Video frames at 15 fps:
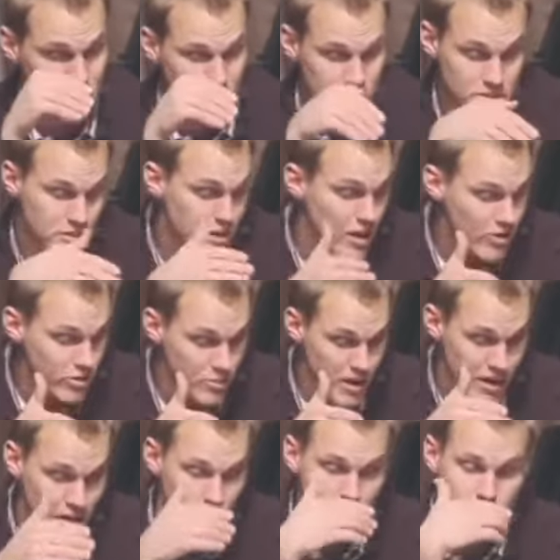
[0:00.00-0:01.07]
He said nothing
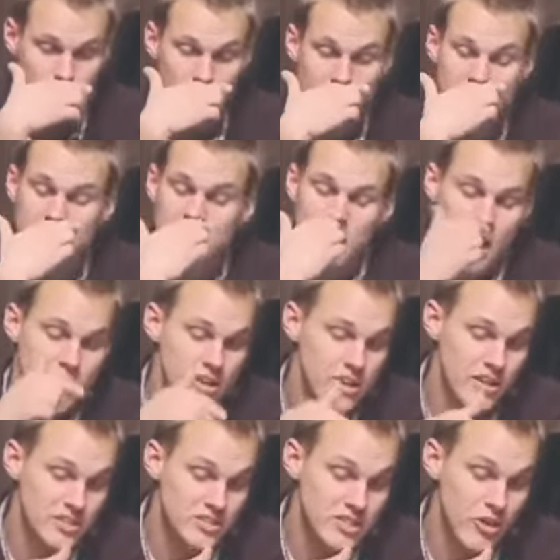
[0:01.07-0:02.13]
about elders' wives. And
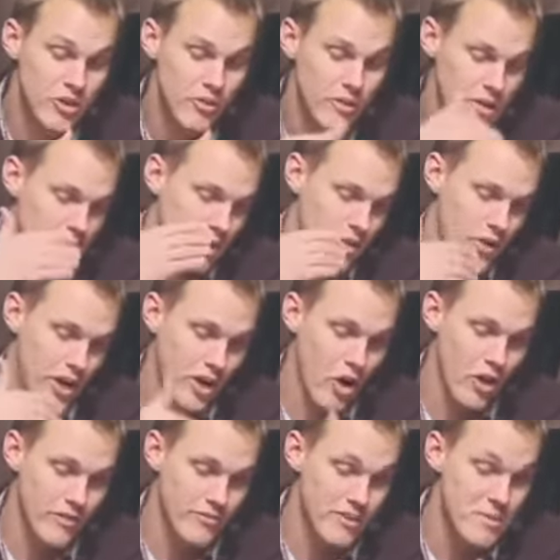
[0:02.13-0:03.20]
then consider what I
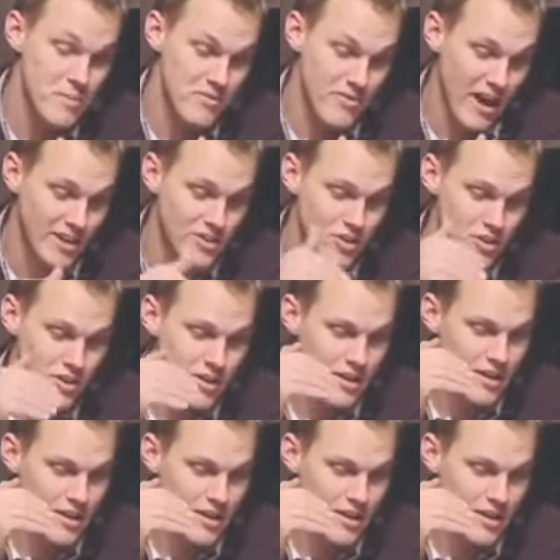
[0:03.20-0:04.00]
call the Phoebe factor.